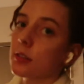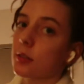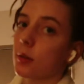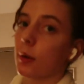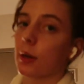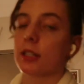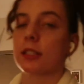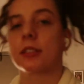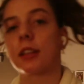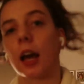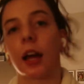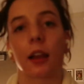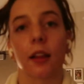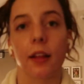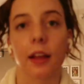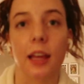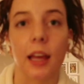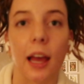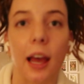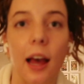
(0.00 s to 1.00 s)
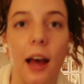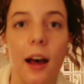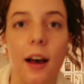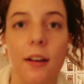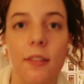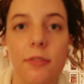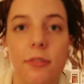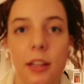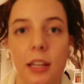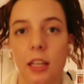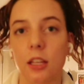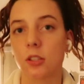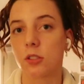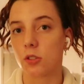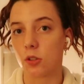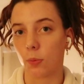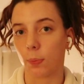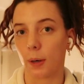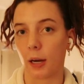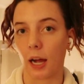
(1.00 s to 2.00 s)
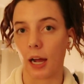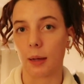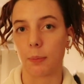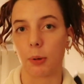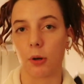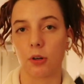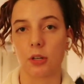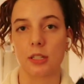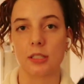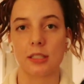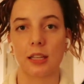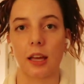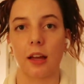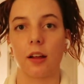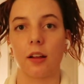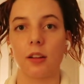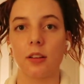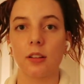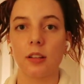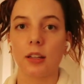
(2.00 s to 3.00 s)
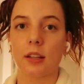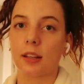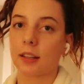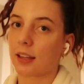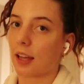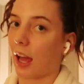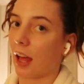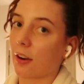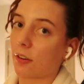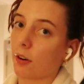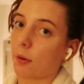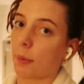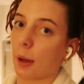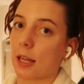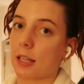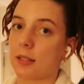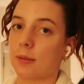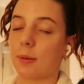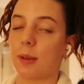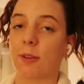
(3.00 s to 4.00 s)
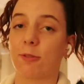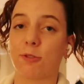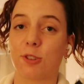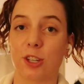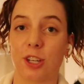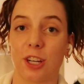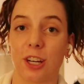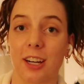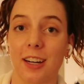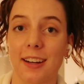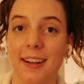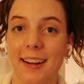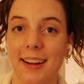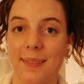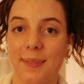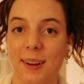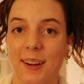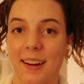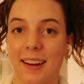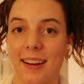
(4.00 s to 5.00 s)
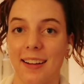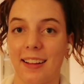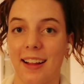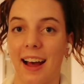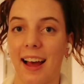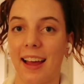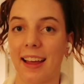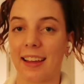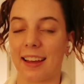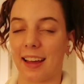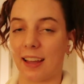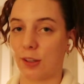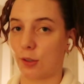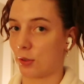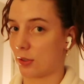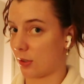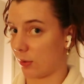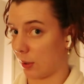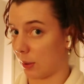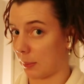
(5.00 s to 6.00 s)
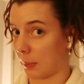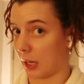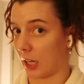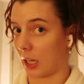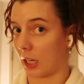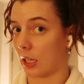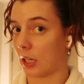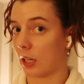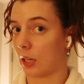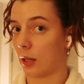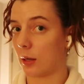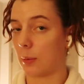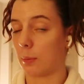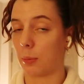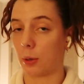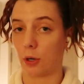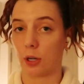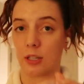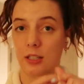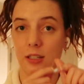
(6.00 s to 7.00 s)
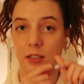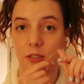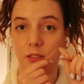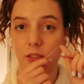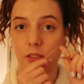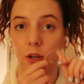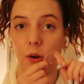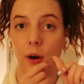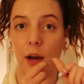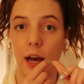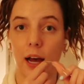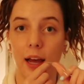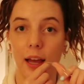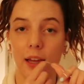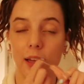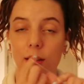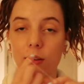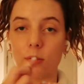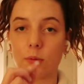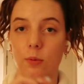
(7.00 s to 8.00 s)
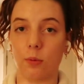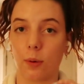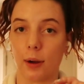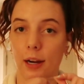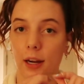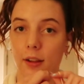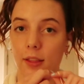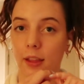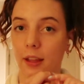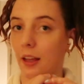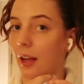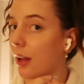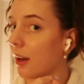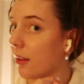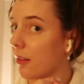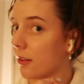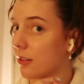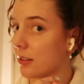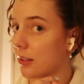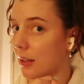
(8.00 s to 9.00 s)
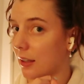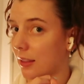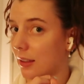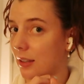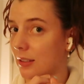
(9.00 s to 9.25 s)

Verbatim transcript: where it's kind of like I have like a super high ponytail. Kind of reminds me of cheer, I'm not gonna lie. I used to wear my ponytails so high where they kind of looked like